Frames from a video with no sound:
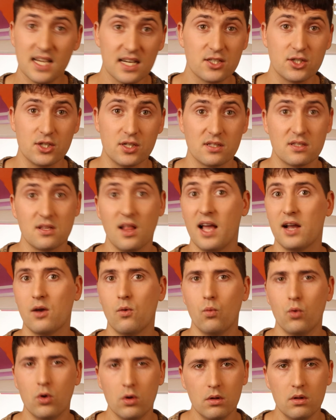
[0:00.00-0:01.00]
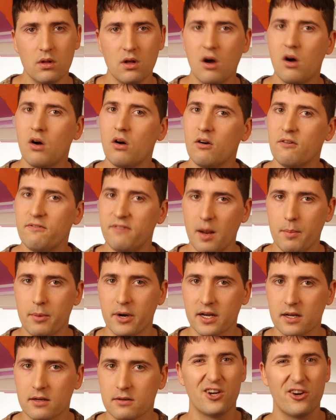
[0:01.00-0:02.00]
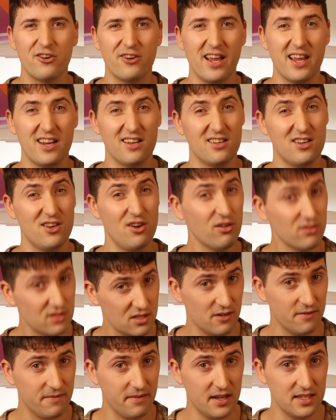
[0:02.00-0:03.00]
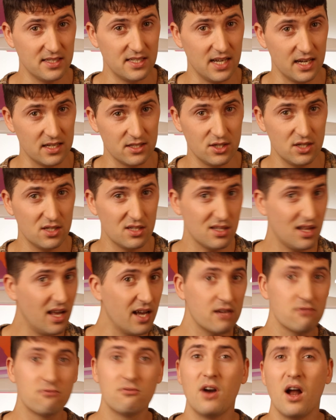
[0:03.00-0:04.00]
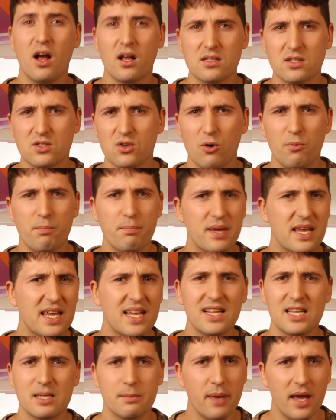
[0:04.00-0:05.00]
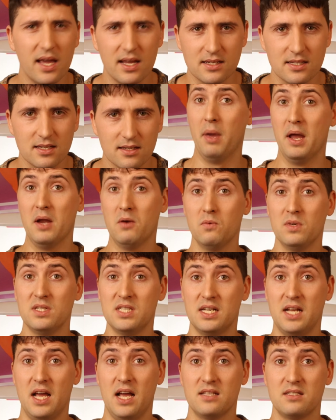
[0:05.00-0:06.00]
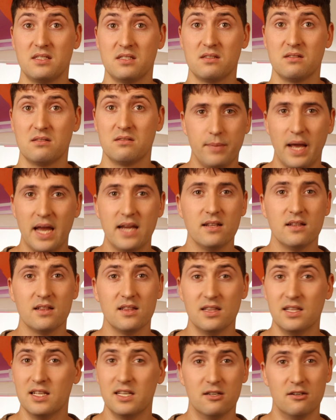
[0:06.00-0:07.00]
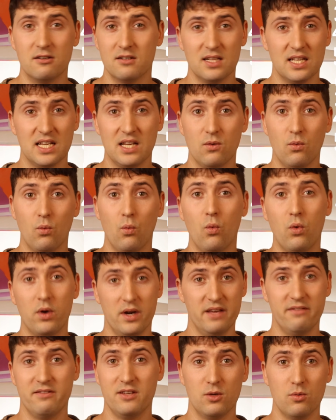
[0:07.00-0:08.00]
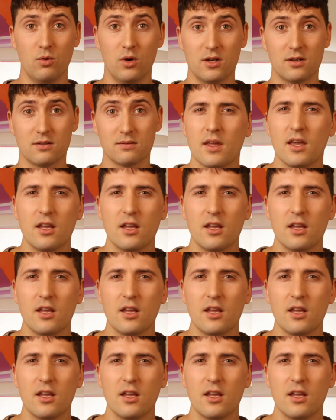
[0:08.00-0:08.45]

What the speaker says: textures like wool or fabric, create not so fine textures like rust or peeling paint, paint wizard hats, paint literally whatever you want.